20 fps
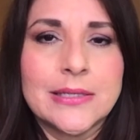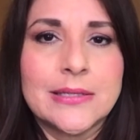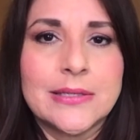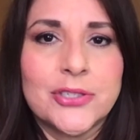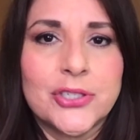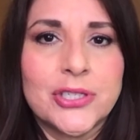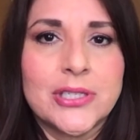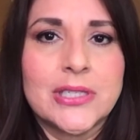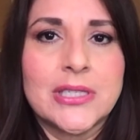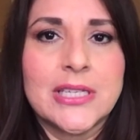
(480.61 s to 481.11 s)

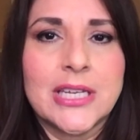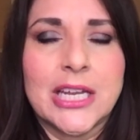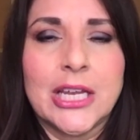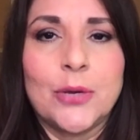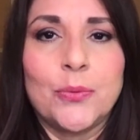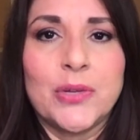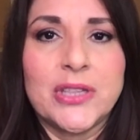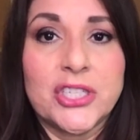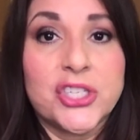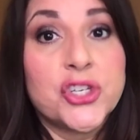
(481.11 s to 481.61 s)
just sticking
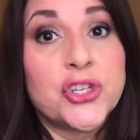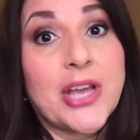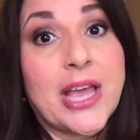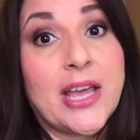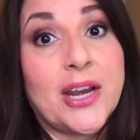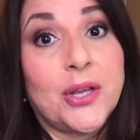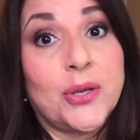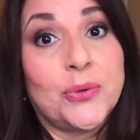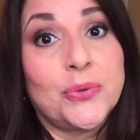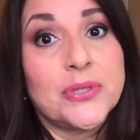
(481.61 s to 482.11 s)
with the
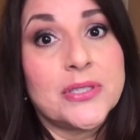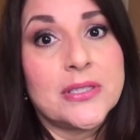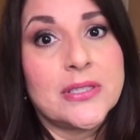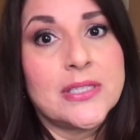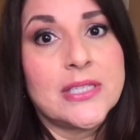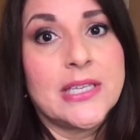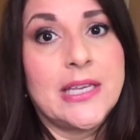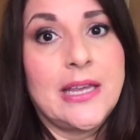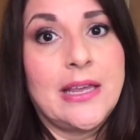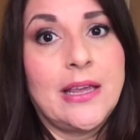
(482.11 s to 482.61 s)
shadows and
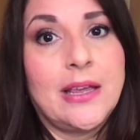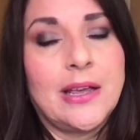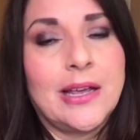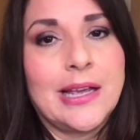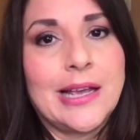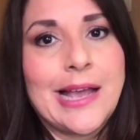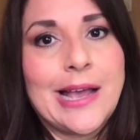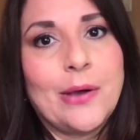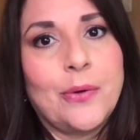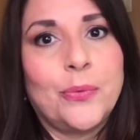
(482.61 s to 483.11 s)
see
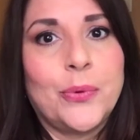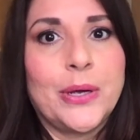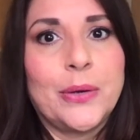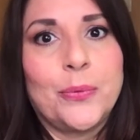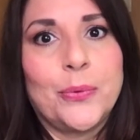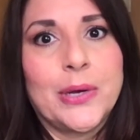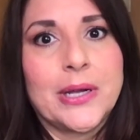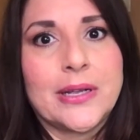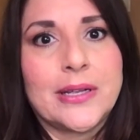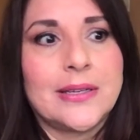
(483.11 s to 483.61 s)
how, what
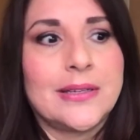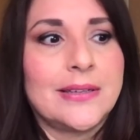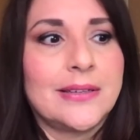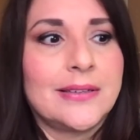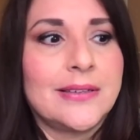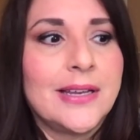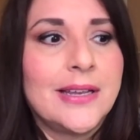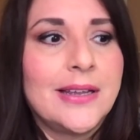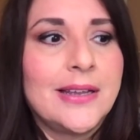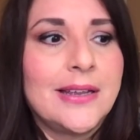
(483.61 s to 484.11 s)
what can
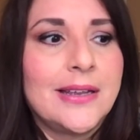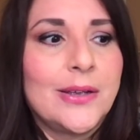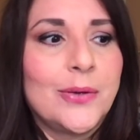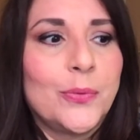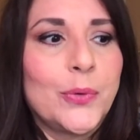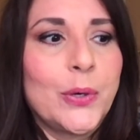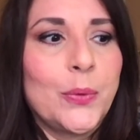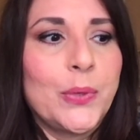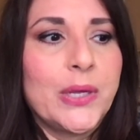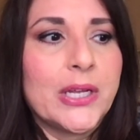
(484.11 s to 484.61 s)

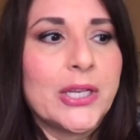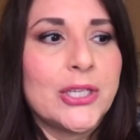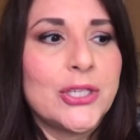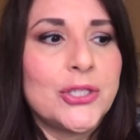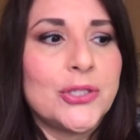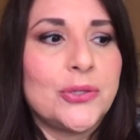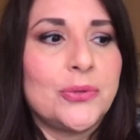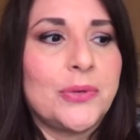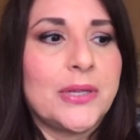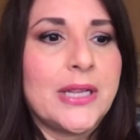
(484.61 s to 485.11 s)
what we can
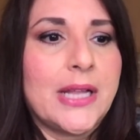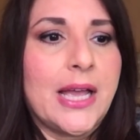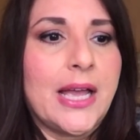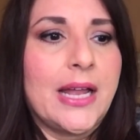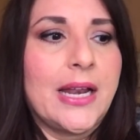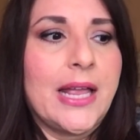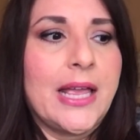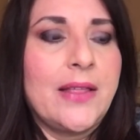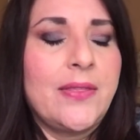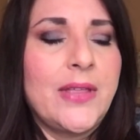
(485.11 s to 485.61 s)
do with
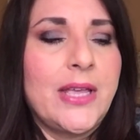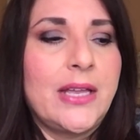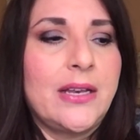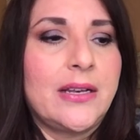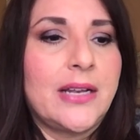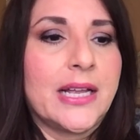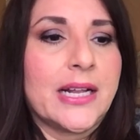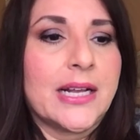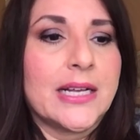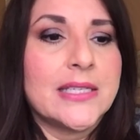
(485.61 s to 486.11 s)
that. And then,
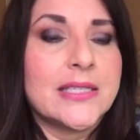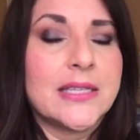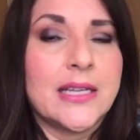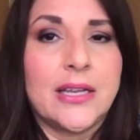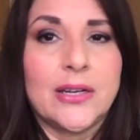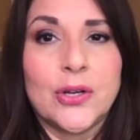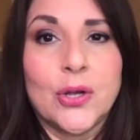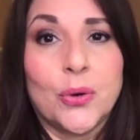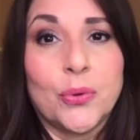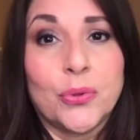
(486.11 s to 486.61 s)
like I
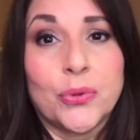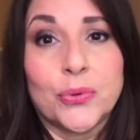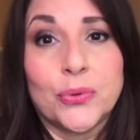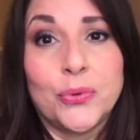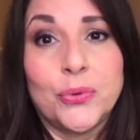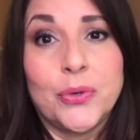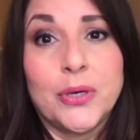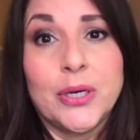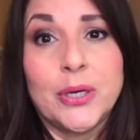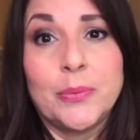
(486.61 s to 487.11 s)
said, go
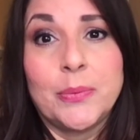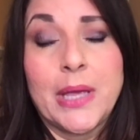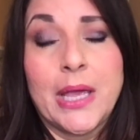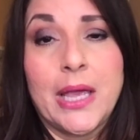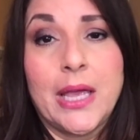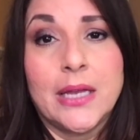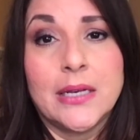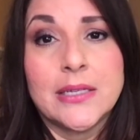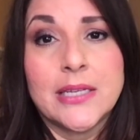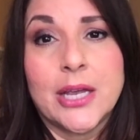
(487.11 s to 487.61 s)
through them
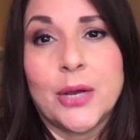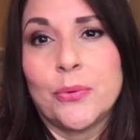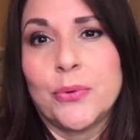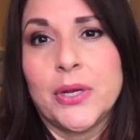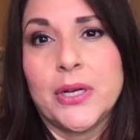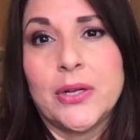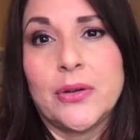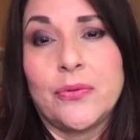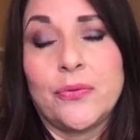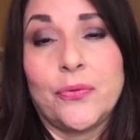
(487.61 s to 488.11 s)
and get
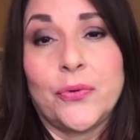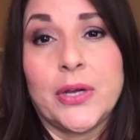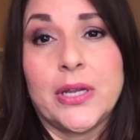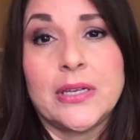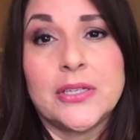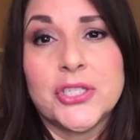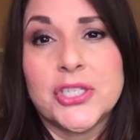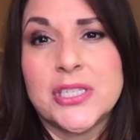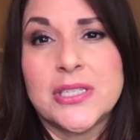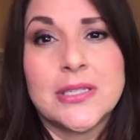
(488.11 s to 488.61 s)
rid of
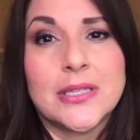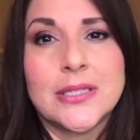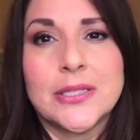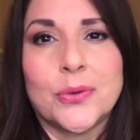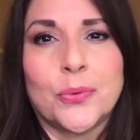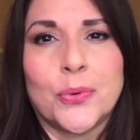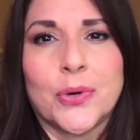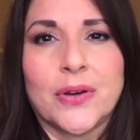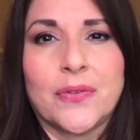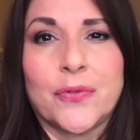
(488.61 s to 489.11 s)
what just
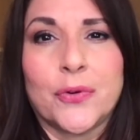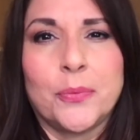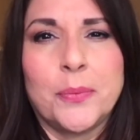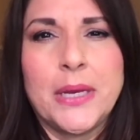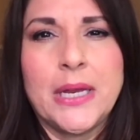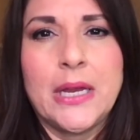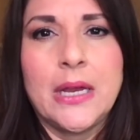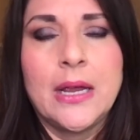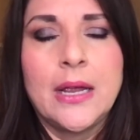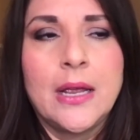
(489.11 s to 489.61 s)
doesn't work for
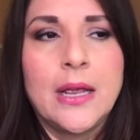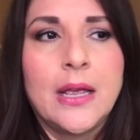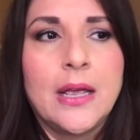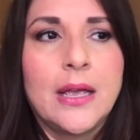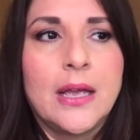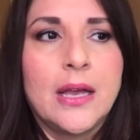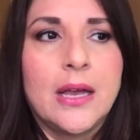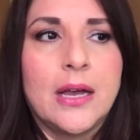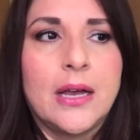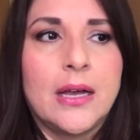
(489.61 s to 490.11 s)
me.
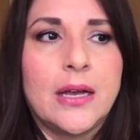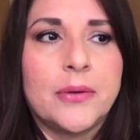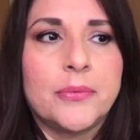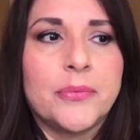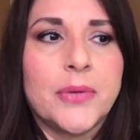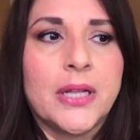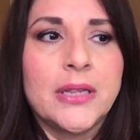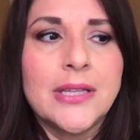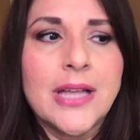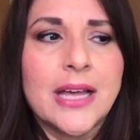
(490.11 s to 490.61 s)
Um,
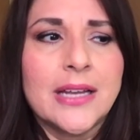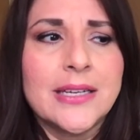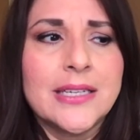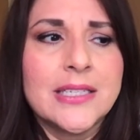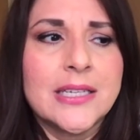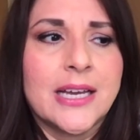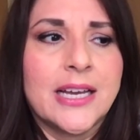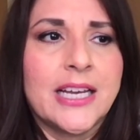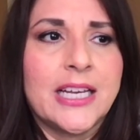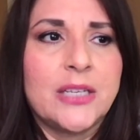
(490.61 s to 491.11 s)
a lot of
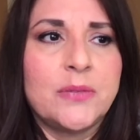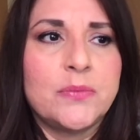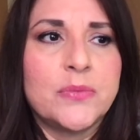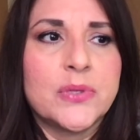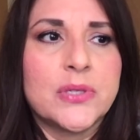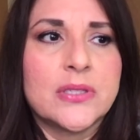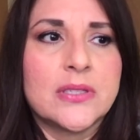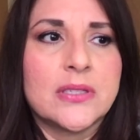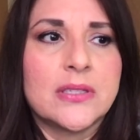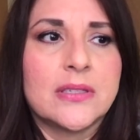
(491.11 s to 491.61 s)

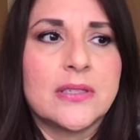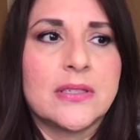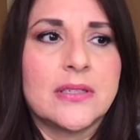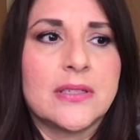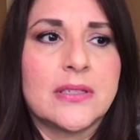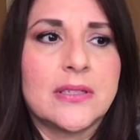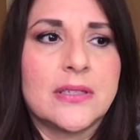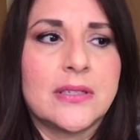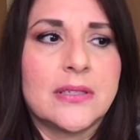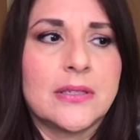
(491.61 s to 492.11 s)
times,
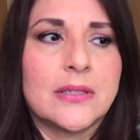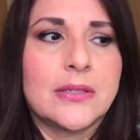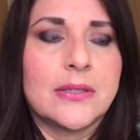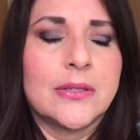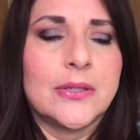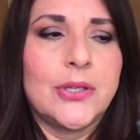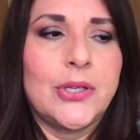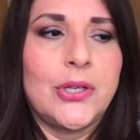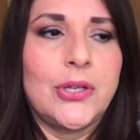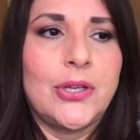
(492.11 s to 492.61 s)

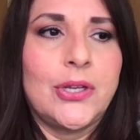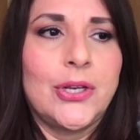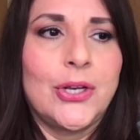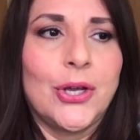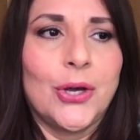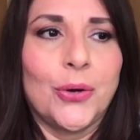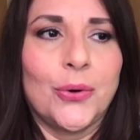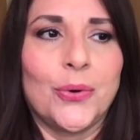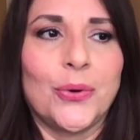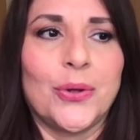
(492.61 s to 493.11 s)
you
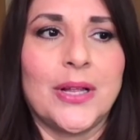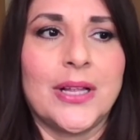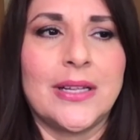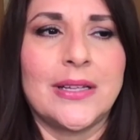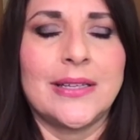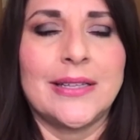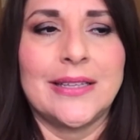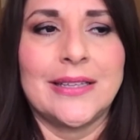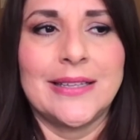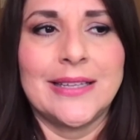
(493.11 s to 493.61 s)
know, uh,
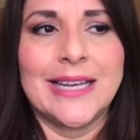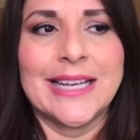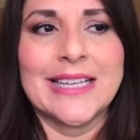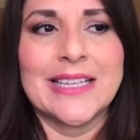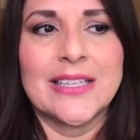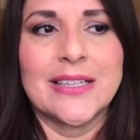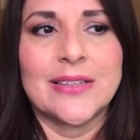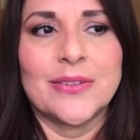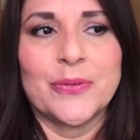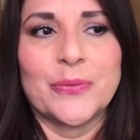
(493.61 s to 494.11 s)
like
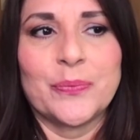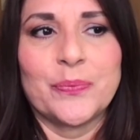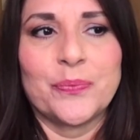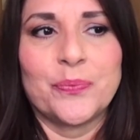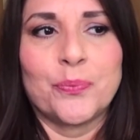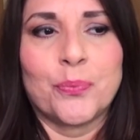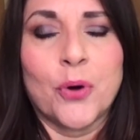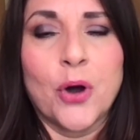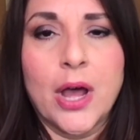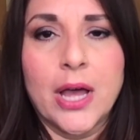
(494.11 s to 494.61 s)

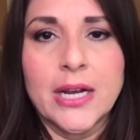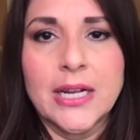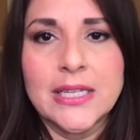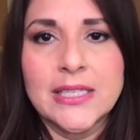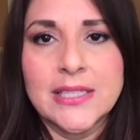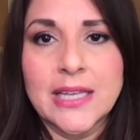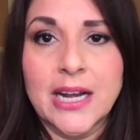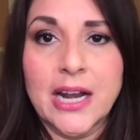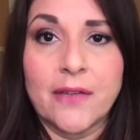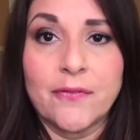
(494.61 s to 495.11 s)
products
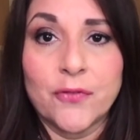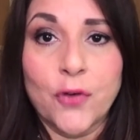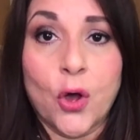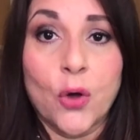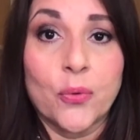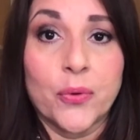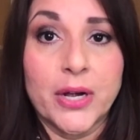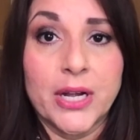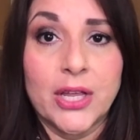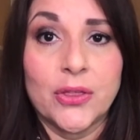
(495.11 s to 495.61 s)
that I've
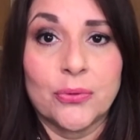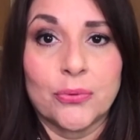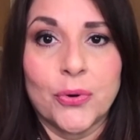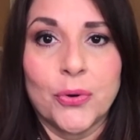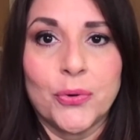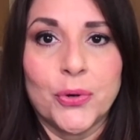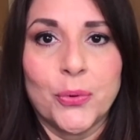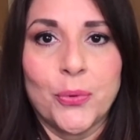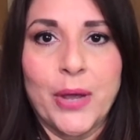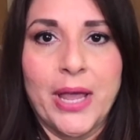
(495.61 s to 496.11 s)
already
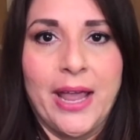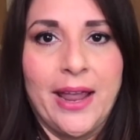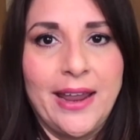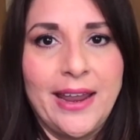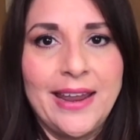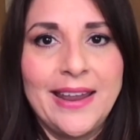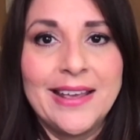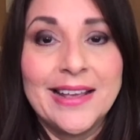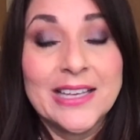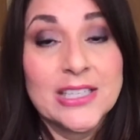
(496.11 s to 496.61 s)
thrown
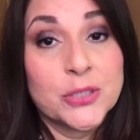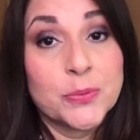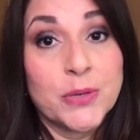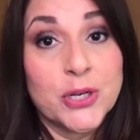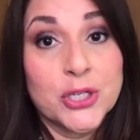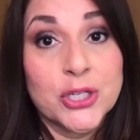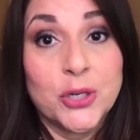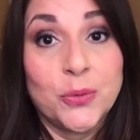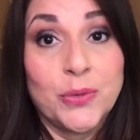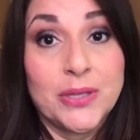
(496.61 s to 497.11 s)
away,
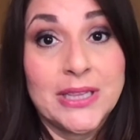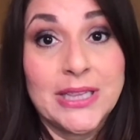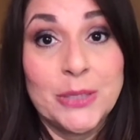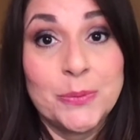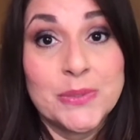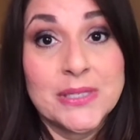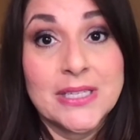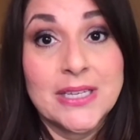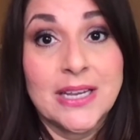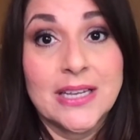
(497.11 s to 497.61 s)
especially with
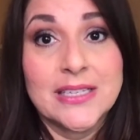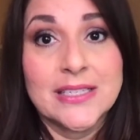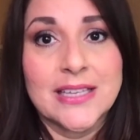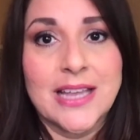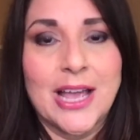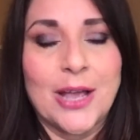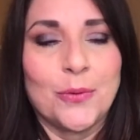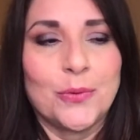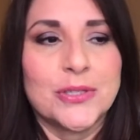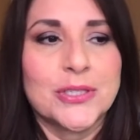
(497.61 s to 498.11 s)
lipsticks,
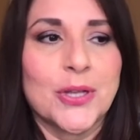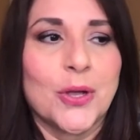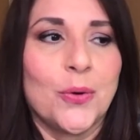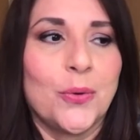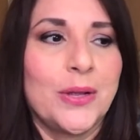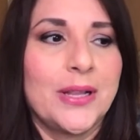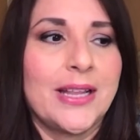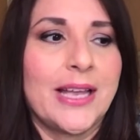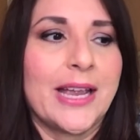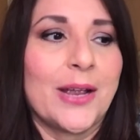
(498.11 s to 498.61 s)
I was
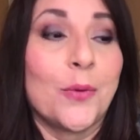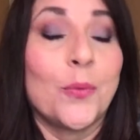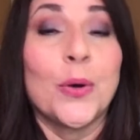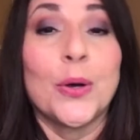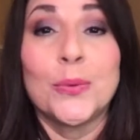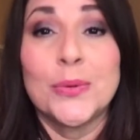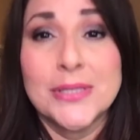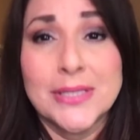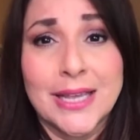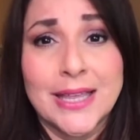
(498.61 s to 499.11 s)
going like,
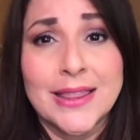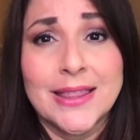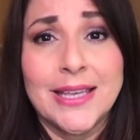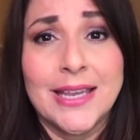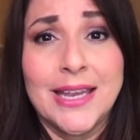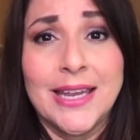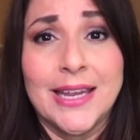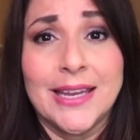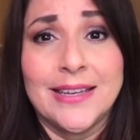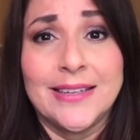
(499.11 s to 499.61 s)
what was I
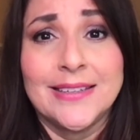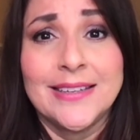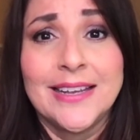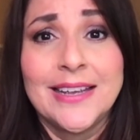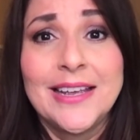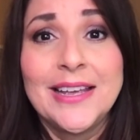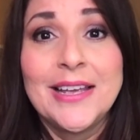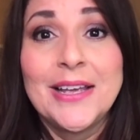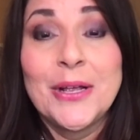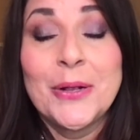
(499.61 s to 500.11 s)
thinking?
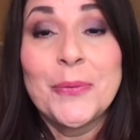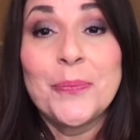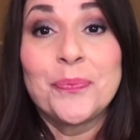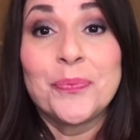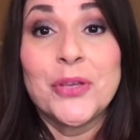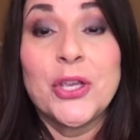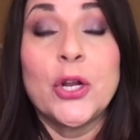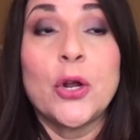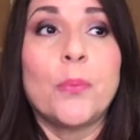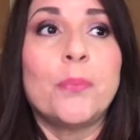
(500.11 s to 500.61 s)

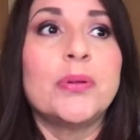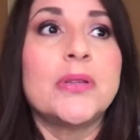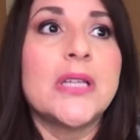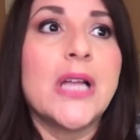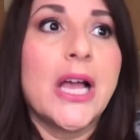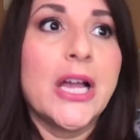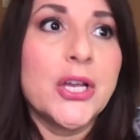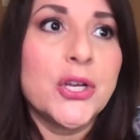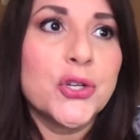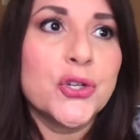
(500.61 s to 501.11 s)
You know,
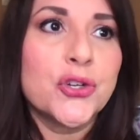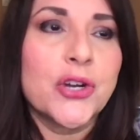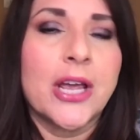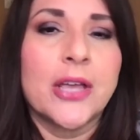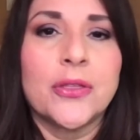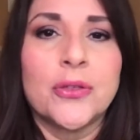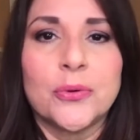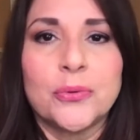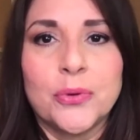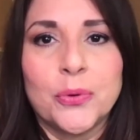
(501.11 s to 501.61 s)
blush, I
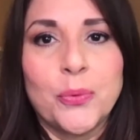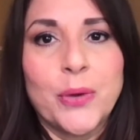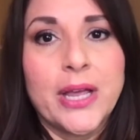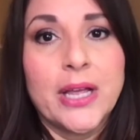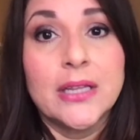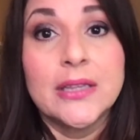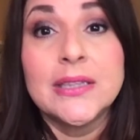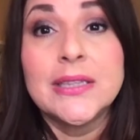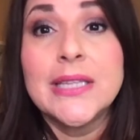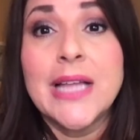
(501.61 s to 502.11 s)
threw away
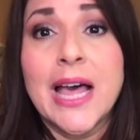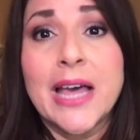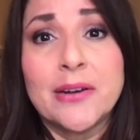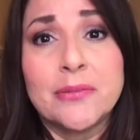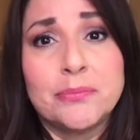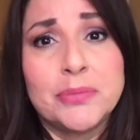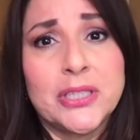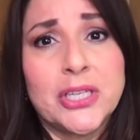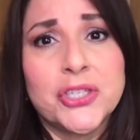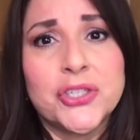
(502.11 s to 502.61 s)
a lot
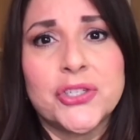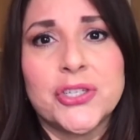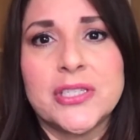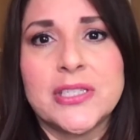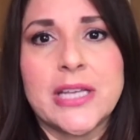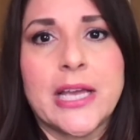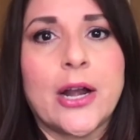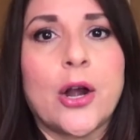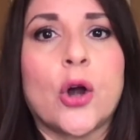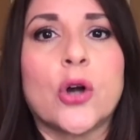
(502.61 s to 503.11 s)
of blushes
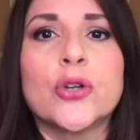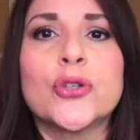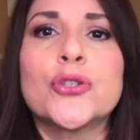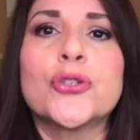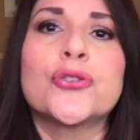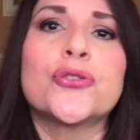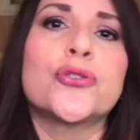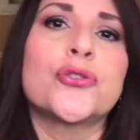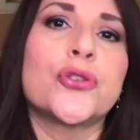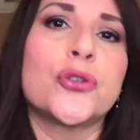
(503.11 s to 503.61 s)
that are
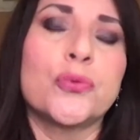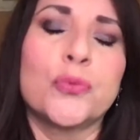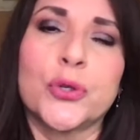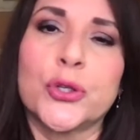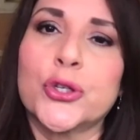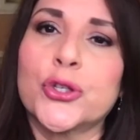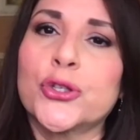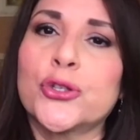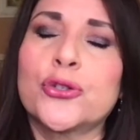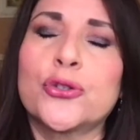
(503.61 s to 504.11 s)
so,
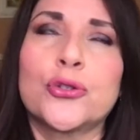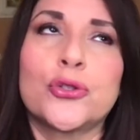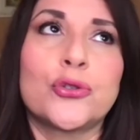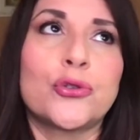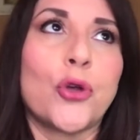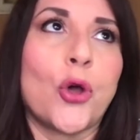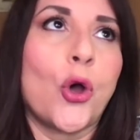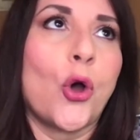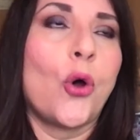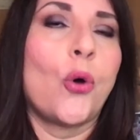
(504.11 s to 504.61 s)
were
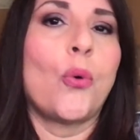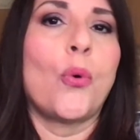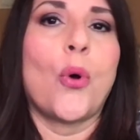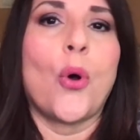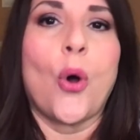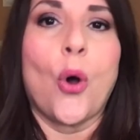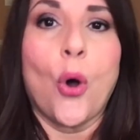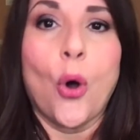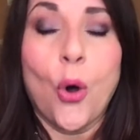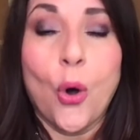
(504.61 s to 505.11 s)
so
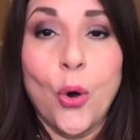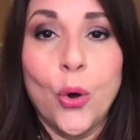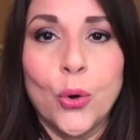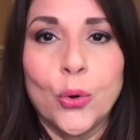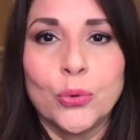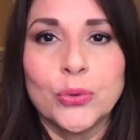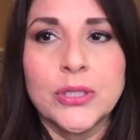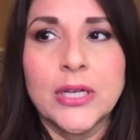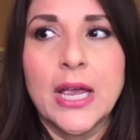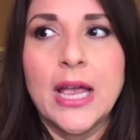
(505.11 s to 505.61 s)
old